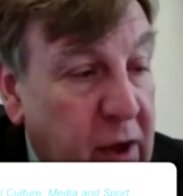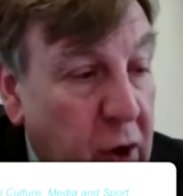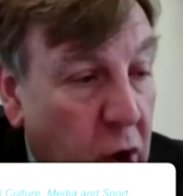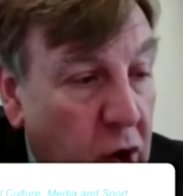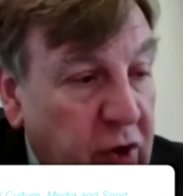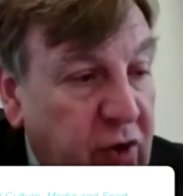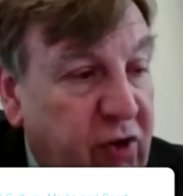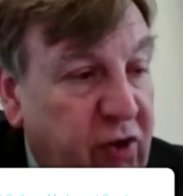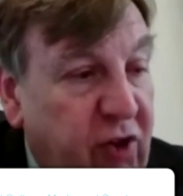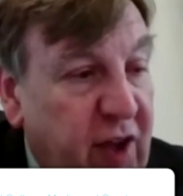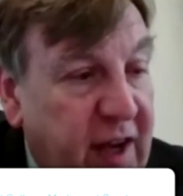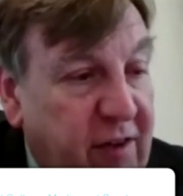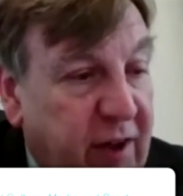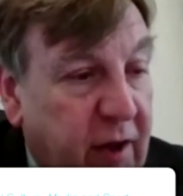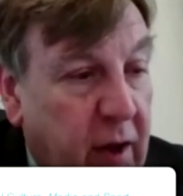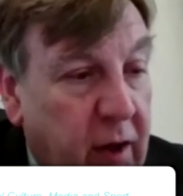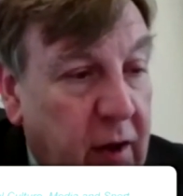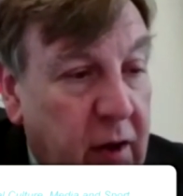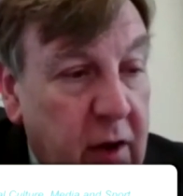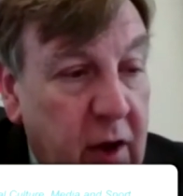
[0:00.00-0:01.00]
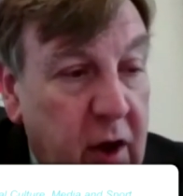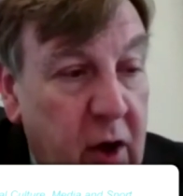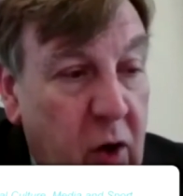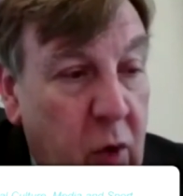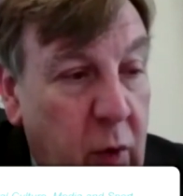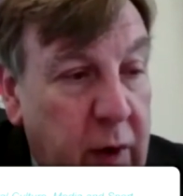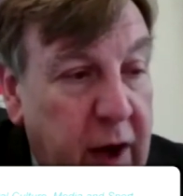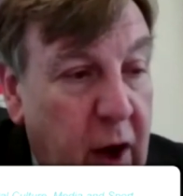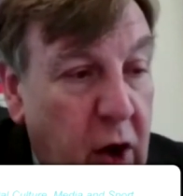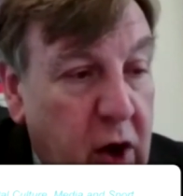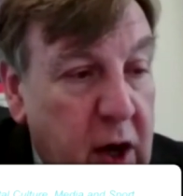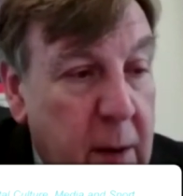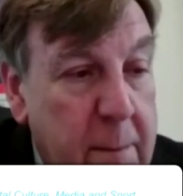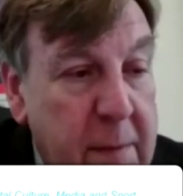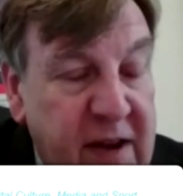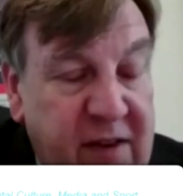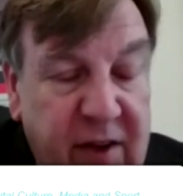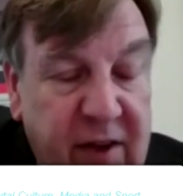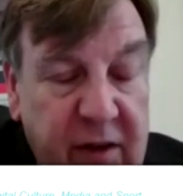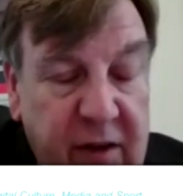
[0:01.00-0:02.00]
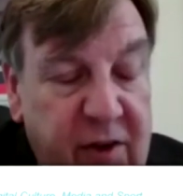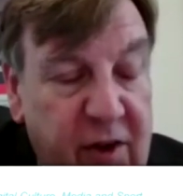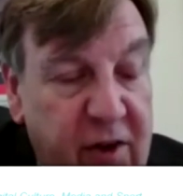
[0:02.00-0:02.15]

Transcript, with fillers: Beyond data, we are committed